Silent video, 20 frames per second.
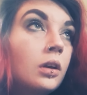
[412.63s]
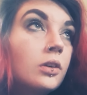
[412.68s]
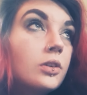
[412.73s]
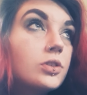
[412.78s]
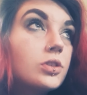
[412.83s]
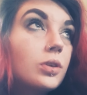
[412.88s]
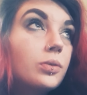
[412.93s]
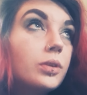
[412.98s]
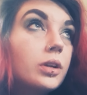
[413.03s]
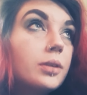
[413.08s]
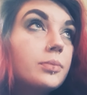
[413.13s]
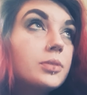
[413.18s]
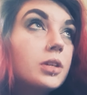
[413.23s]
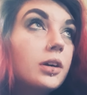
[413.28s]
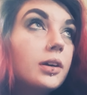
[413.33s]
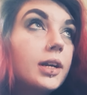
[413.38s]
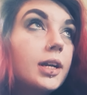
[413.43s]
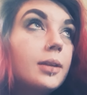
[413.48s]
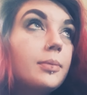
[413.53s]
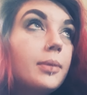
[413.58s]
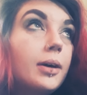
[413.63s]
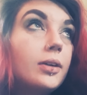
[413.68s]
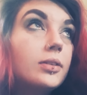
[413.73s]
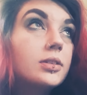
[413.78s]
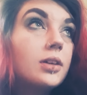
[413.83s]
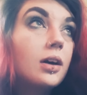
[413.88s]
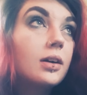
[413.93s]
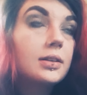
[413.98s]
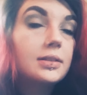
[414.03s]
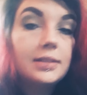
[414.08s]
So when I'm talking about
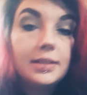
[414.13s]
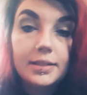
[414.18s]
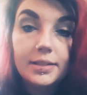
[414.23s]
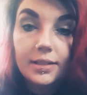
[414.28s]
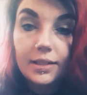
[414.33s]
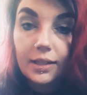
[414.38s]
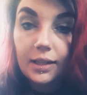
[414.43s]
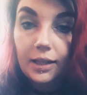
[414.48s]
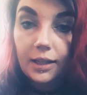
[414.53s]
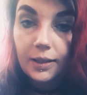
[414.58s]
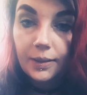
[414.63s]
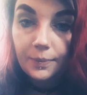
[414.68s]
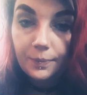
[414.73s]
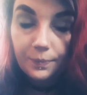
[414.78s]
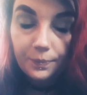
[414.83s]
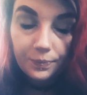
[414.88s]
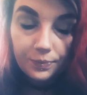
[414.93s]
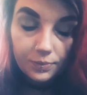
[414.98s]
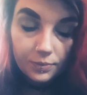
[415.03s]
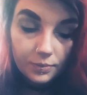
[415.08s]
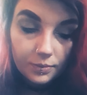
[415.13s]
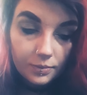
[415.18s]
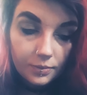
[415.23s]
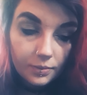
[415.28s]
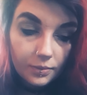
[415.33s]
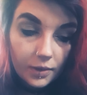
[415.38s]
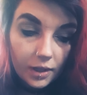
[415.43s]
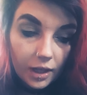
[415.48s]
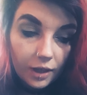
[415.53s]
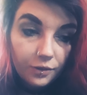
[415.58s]
toxicity,
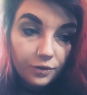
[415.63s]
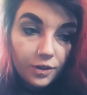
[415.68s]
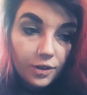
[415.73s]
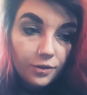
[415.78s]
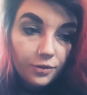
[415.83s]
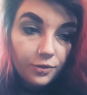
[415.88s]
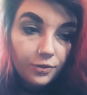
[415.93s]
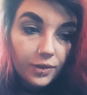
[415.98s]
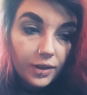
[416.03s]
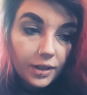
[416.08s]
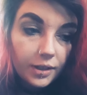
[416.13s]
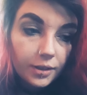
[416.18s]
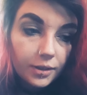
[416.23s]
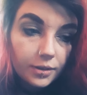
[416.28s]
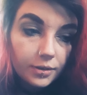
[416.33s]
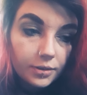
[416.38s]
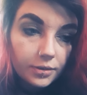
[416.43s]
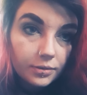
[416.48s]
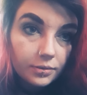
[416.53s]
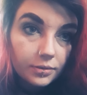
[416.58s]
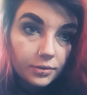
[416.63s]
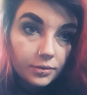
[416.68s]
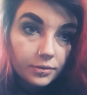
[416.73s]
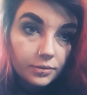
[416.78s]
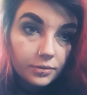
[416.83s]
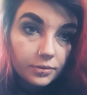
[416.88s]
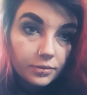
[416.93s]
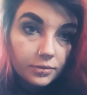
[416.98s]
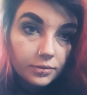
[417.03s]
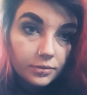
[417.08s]
if you feel
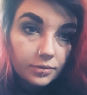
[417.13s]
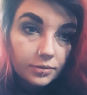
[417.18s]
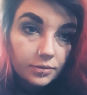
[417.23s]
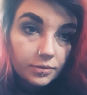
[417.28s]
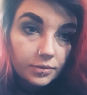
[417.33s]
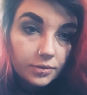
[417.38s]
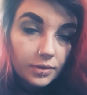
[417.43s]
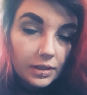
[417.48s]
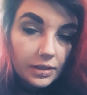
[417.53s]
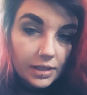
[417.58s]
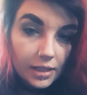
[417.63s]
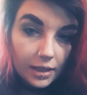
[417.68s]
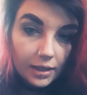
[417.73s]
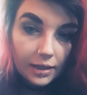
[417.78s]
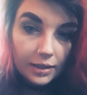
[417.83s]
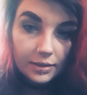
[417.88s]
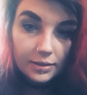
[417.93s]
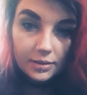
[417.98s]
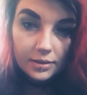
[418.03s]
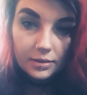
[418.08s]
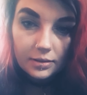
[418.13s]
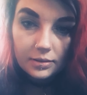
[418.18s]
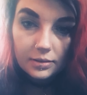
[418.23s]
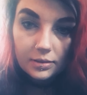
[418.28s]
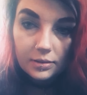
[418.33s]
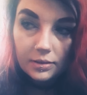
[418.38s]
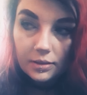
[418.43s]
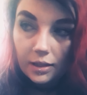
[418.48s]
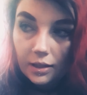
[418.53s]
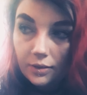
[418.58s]
signs,
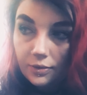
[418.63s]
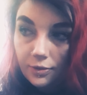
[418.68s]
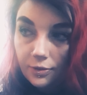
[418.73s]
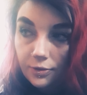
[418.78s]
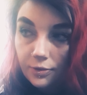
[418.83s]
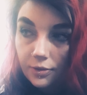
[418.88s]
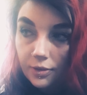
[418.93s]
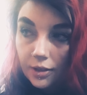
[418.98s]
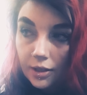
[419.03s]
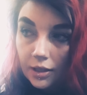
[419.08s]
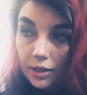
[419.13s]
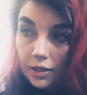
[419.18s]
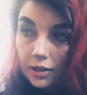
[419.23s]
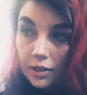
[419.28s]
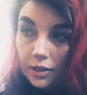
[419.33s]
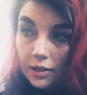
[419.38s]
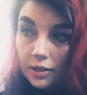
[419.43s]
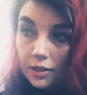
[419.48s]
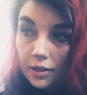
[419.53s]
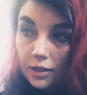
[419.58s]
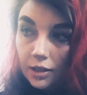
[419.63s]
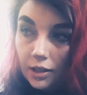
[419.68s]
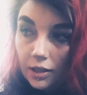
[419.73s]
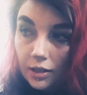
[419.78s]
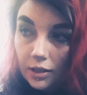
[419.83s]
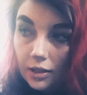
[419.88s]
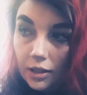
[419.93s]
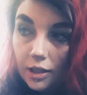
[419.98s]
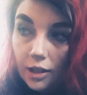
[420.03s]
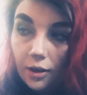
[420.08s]
there's
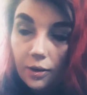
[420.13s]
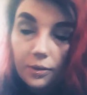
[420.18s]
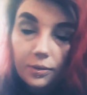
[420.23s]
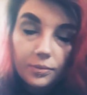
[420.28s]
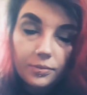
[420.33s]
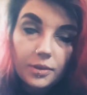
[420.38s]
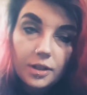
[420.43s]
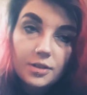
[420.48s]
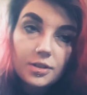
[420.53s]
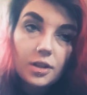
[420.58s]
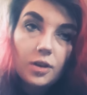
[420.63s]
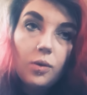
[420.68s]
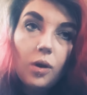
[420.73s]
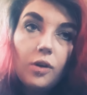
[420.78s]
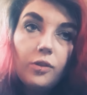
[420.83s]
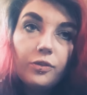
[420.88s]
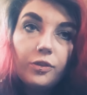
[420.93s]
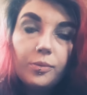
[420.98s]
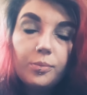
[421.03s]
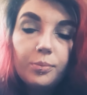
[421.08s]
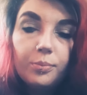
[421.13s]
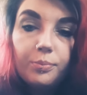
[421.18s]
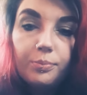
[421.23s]
a quote from